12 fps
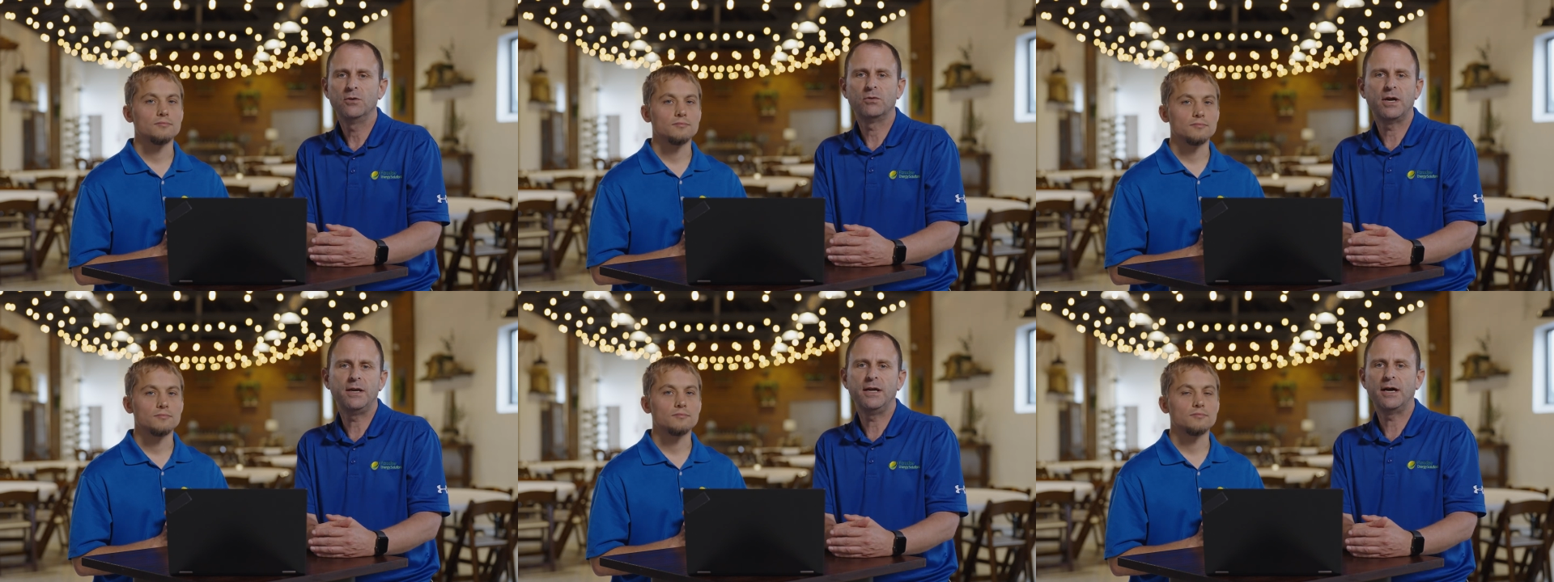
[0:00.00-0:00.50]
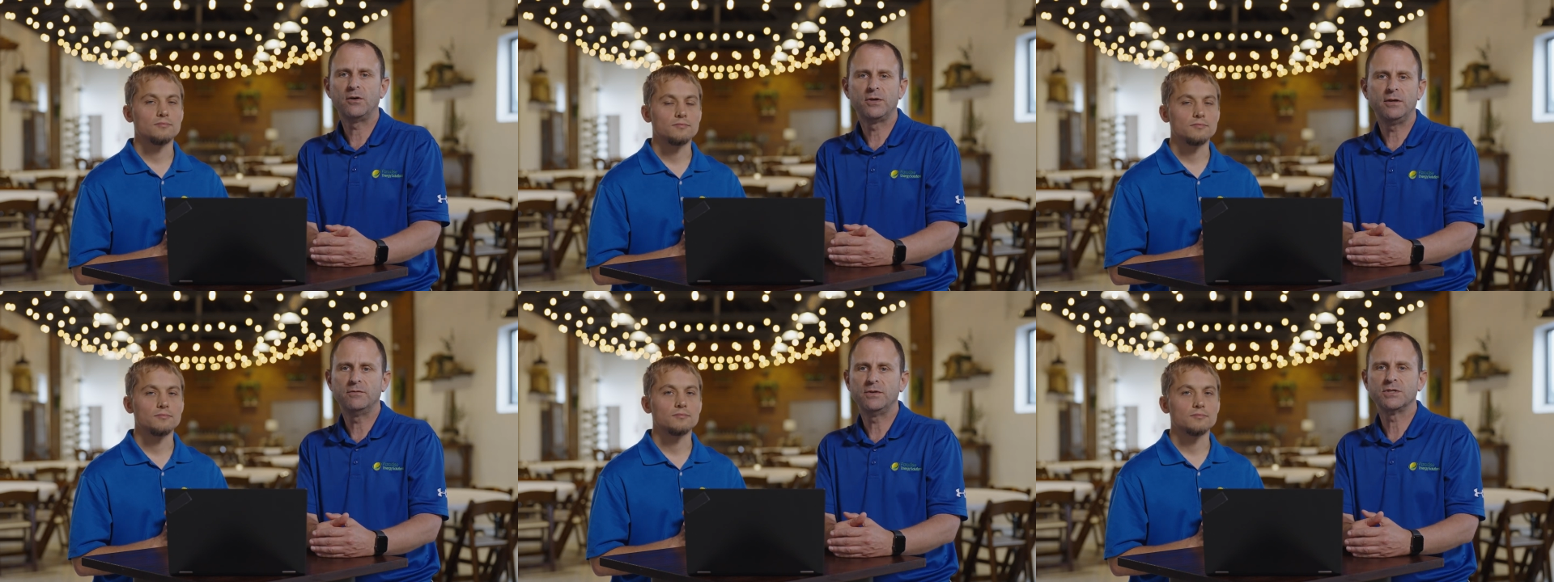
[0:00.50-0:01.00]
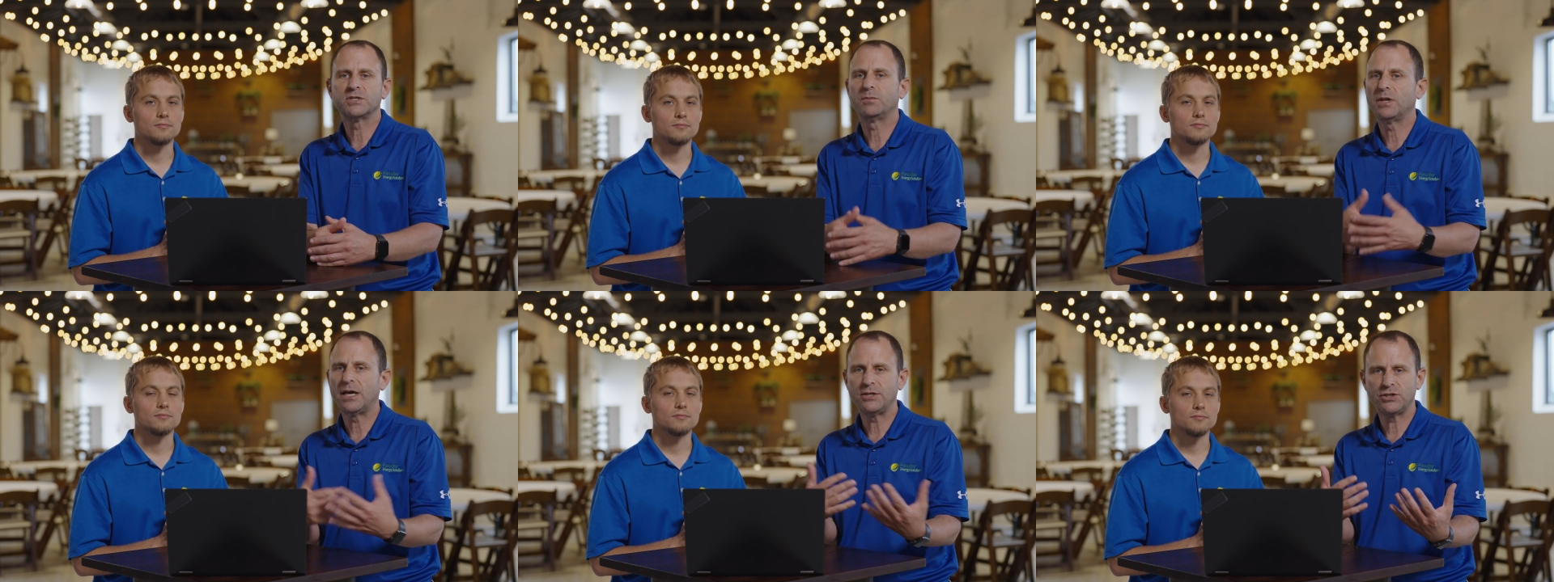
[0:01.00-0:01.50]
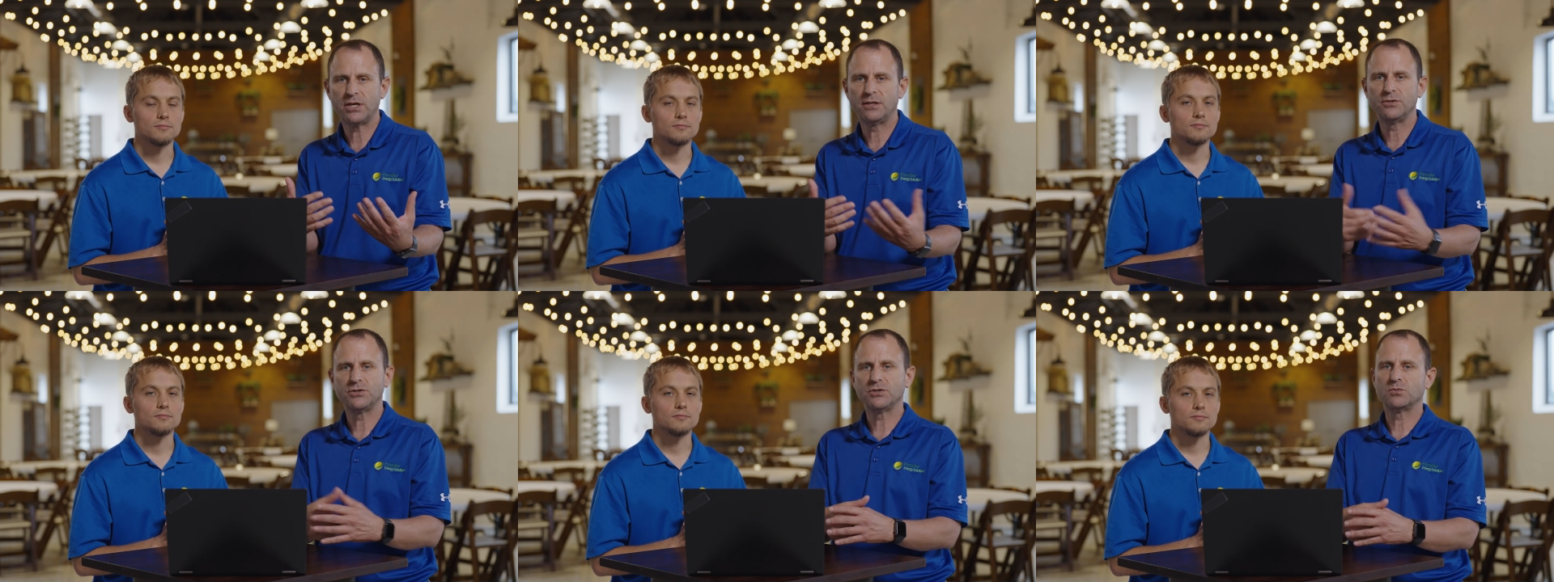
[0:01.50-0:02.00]
Speaker 1: Right now, given the supply
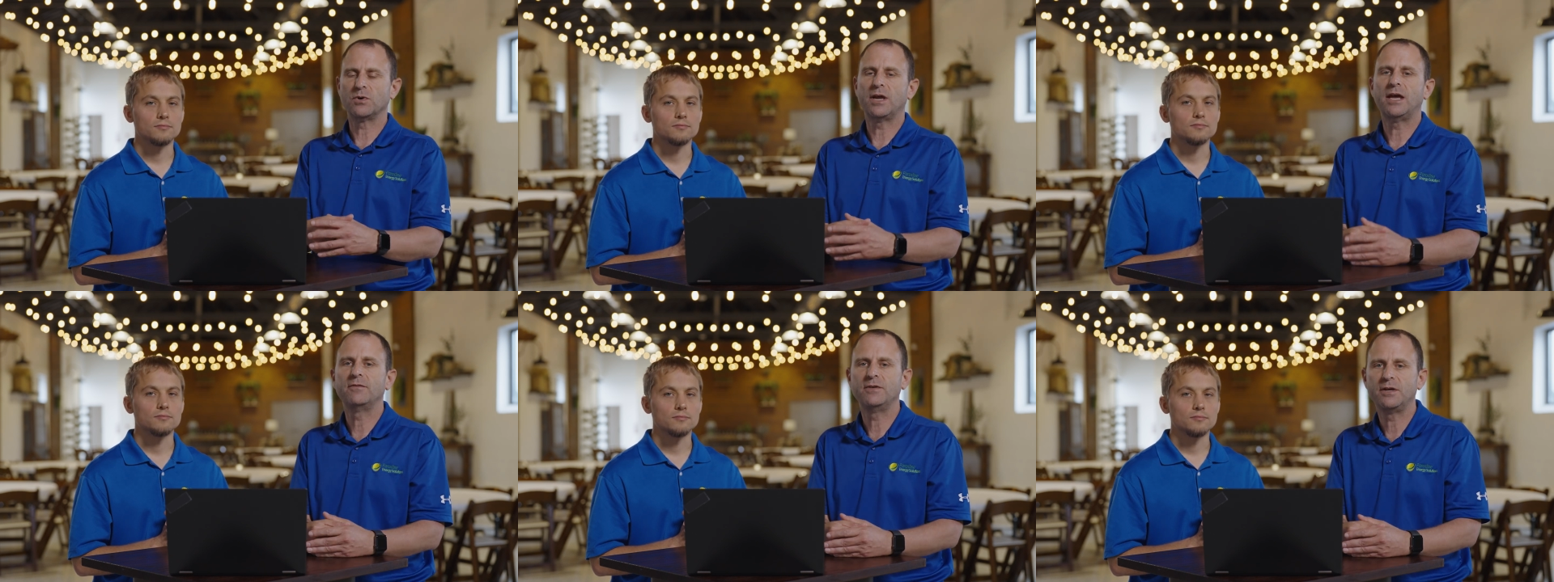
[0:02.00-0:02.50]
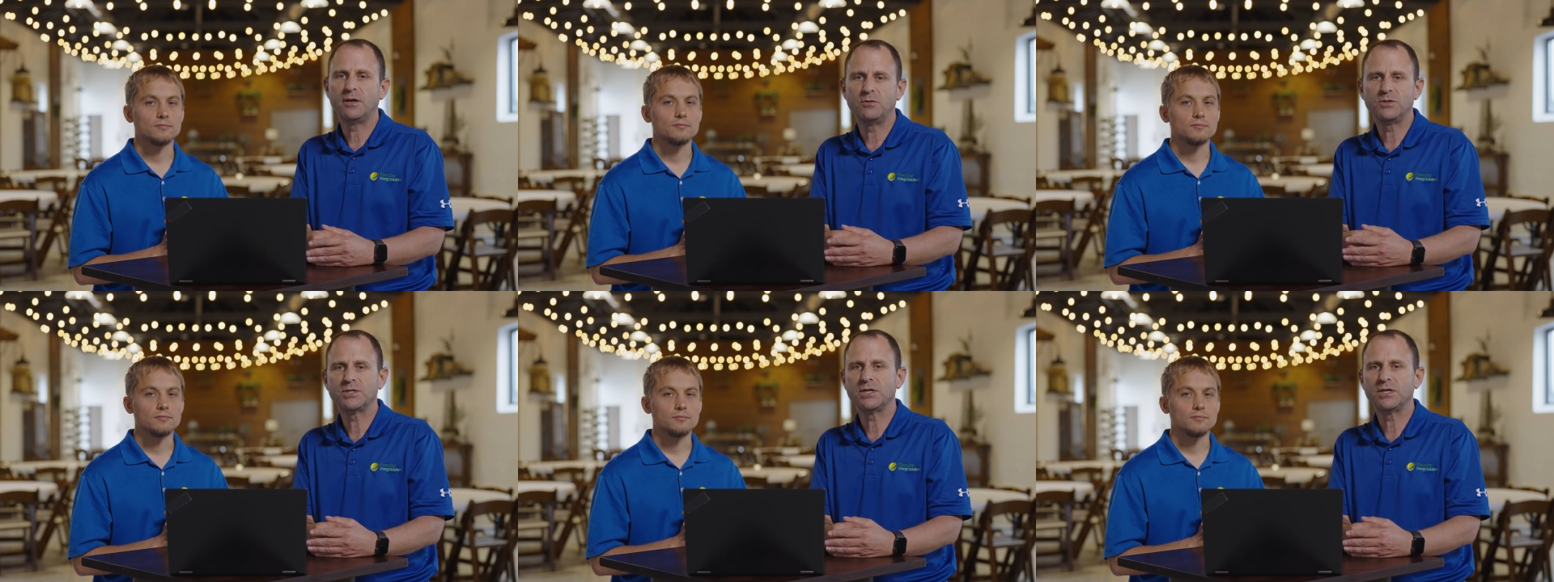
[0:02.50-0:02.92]
challenges we're having, I would